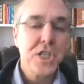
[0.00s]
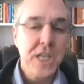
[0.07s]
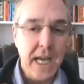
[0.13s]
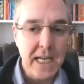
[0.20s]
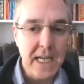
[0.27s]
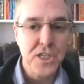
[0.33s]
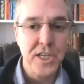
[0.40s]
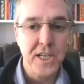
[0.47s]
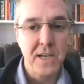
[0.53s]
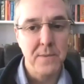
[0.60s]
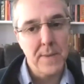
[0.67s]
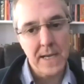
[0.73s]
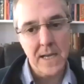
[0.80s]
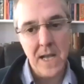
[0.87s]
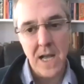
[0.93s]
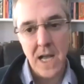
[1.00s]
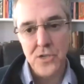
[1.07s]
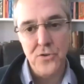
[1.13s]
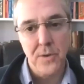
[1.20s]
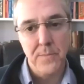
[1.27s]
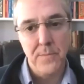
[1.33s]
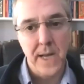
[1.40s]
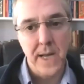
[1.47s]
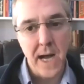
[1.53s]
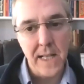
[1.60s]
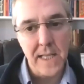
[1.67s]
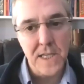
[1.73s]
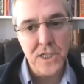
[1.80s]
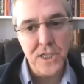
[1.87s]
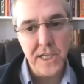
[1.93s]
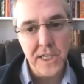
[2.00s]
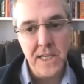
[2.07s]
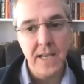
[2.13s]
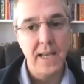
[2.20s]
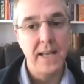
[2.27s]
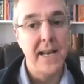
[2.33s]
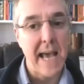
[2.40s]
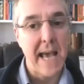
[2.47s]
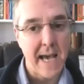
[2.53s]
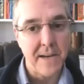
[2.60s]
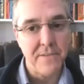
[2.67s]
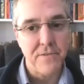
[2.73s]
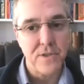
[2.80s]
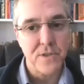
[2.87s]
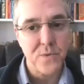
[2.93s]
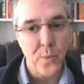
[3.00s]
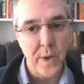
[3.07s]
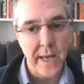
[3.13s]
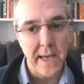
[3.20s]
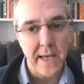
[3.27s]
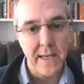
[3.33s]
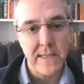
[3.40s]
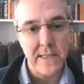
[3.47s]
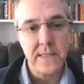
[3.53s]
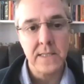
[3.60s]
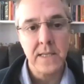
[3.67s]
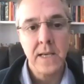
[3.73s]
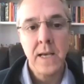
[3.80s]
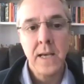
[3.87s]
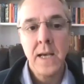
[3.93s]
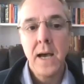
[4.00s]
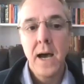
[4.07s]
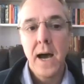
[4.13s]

changing mitochondrial biology in adverse ways.